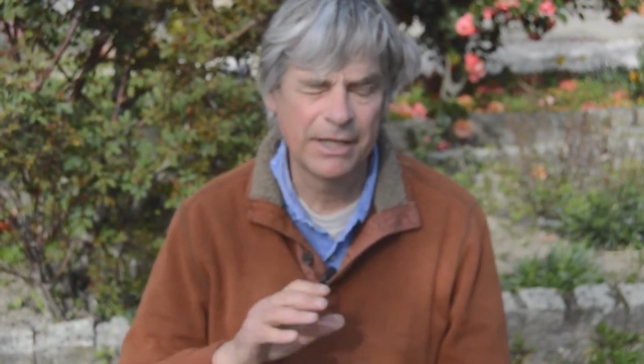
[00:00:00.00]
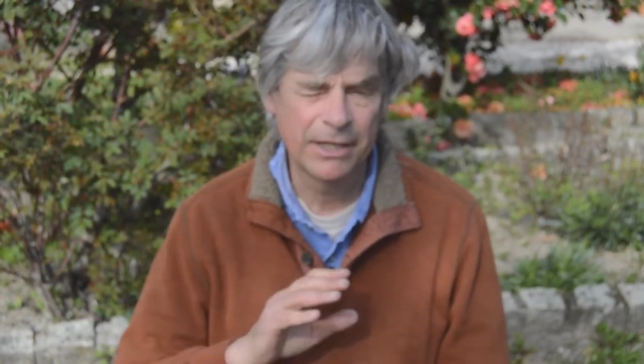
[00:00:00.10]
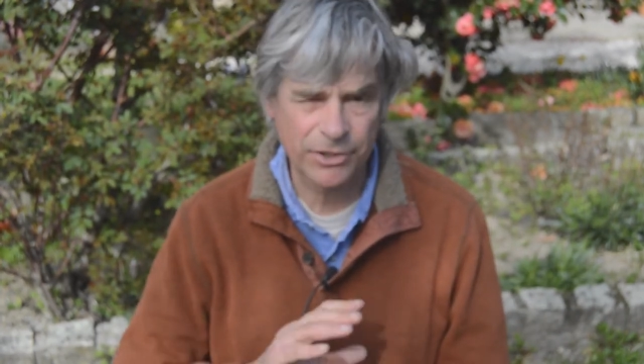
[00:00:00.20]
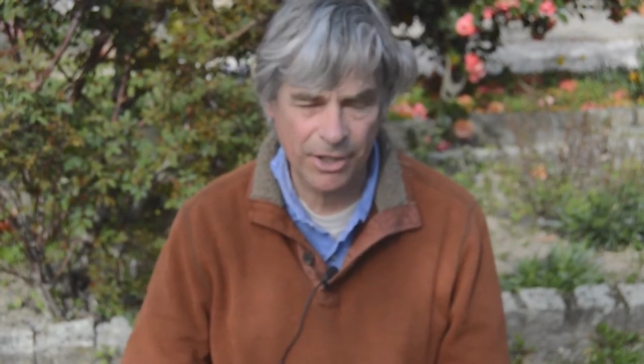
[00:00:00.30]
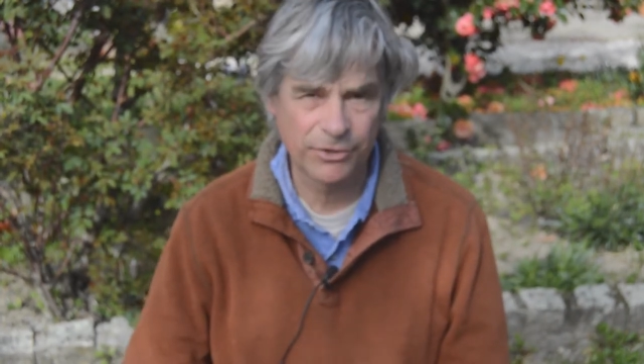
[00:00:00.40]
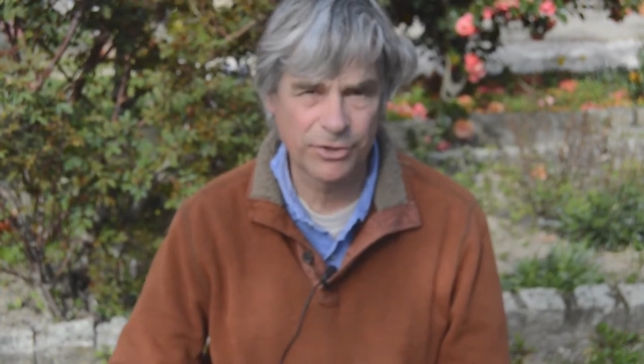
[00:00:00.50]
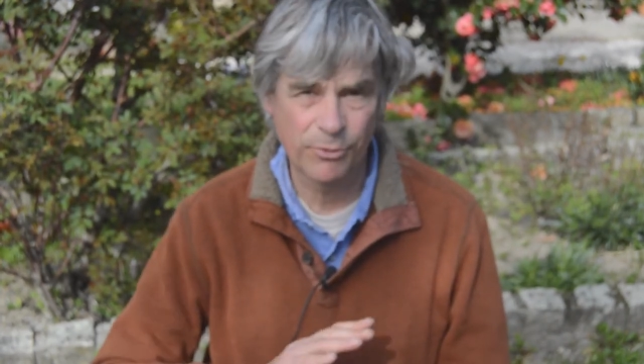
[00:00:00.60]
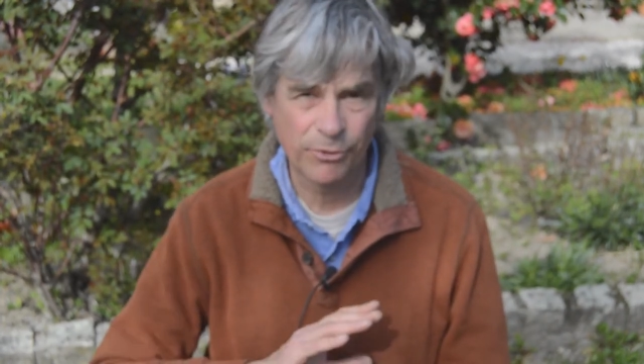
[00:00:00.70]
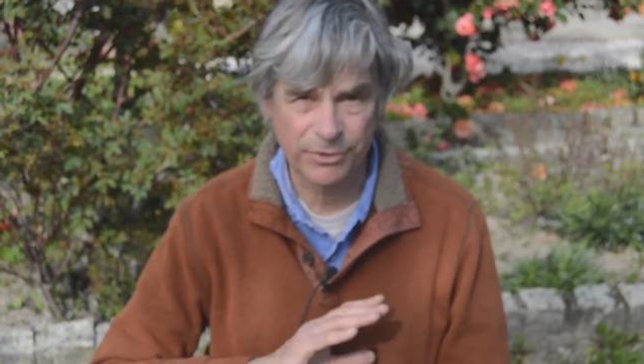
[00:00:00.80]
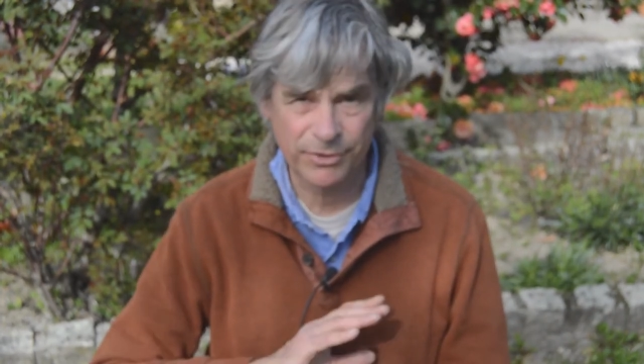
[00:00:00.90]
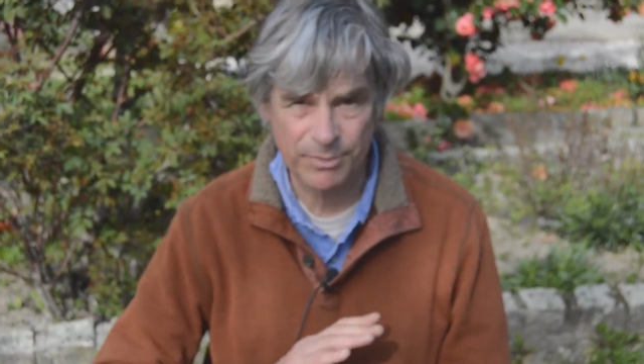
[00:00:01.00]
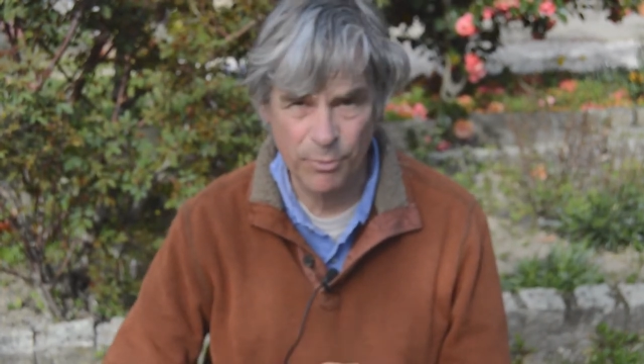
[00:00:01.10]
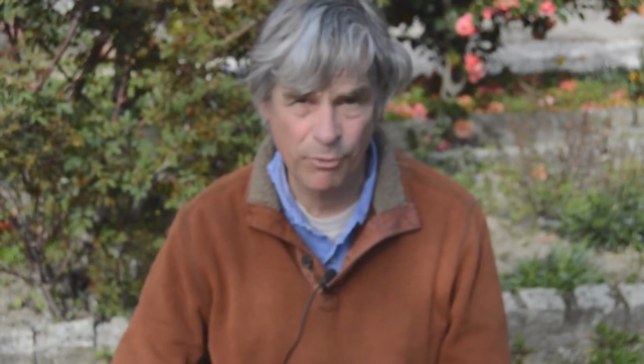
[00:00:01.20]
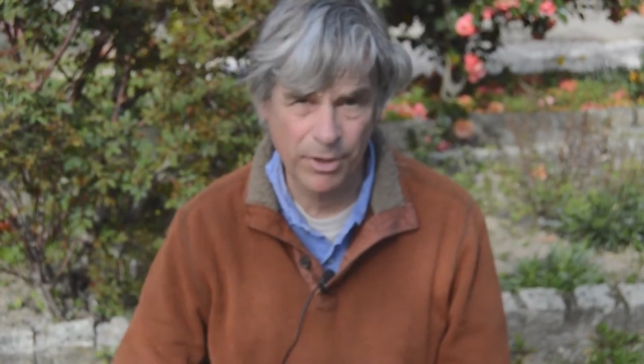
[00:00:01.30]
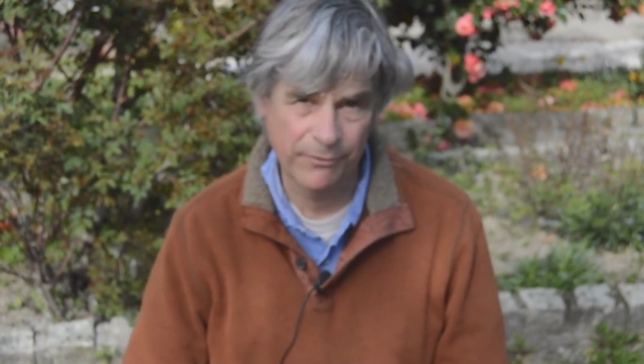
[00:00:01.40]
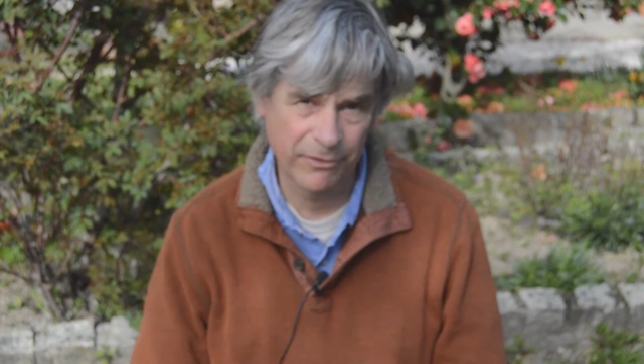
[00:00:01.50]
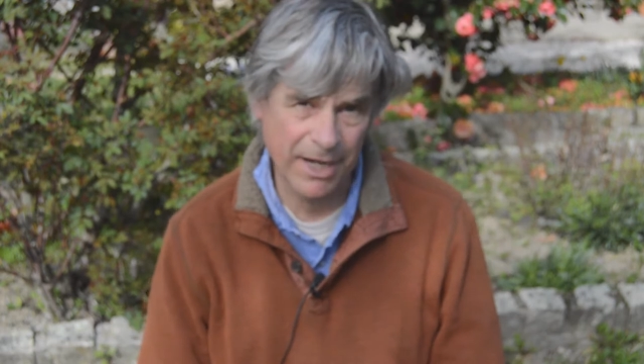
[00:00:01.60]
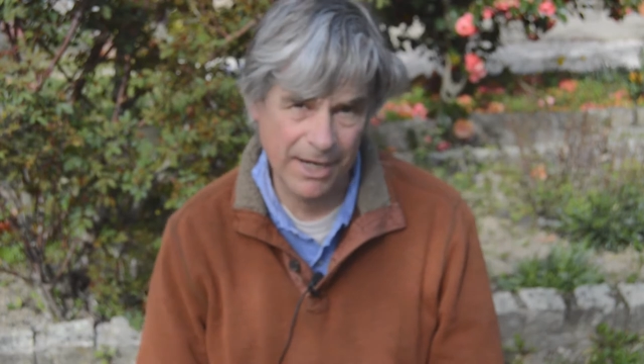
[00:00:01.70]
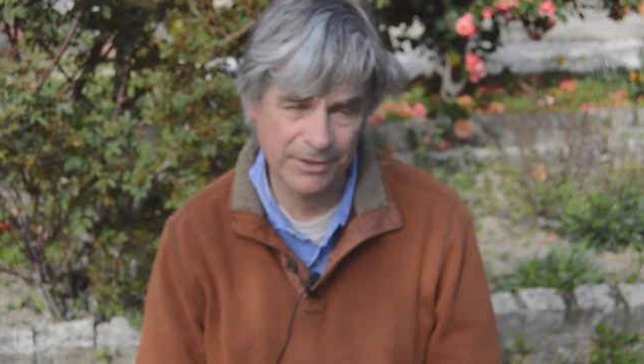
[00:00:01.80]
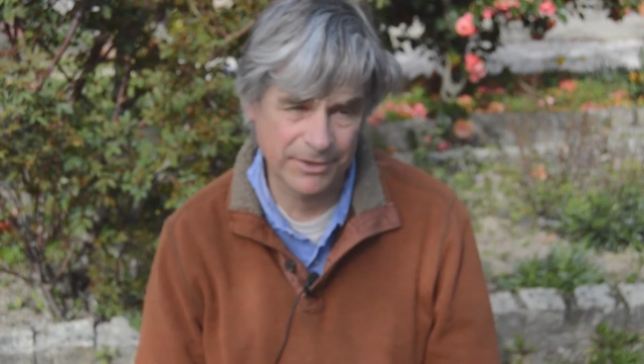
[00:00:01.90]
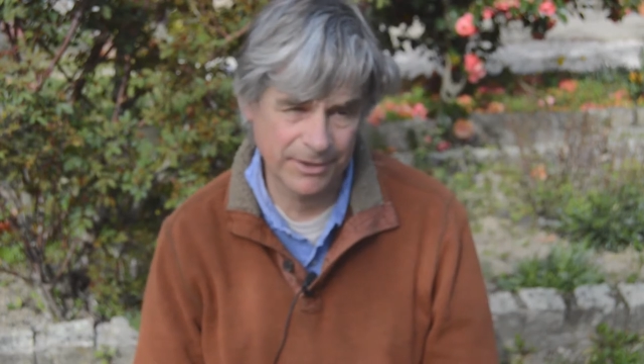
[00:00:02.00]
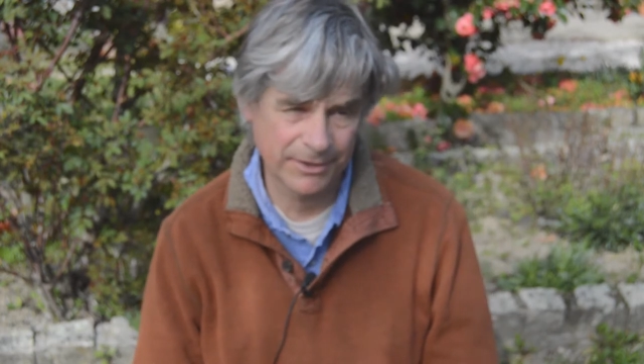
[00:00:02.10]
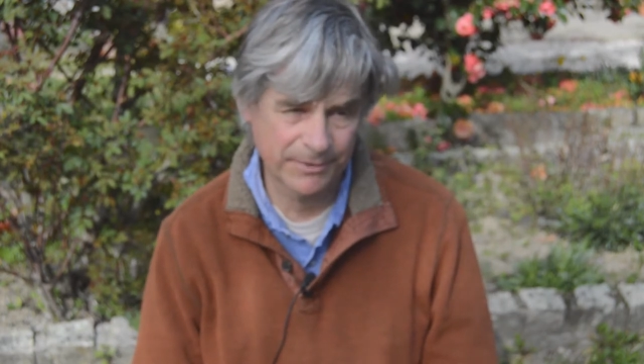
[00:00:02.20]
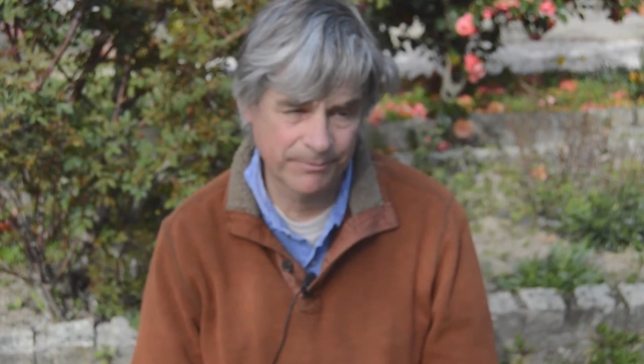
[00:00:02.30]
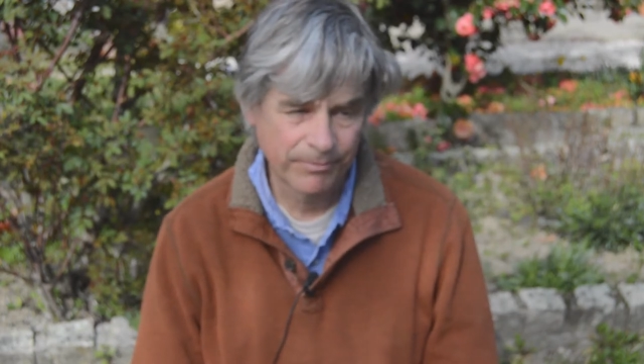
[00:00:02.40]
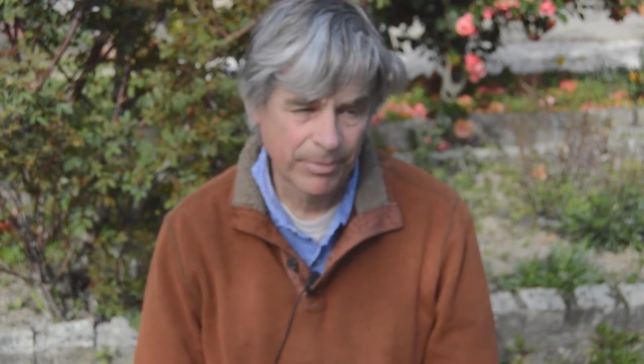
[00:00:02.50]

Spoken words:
is going towards smaller varieties.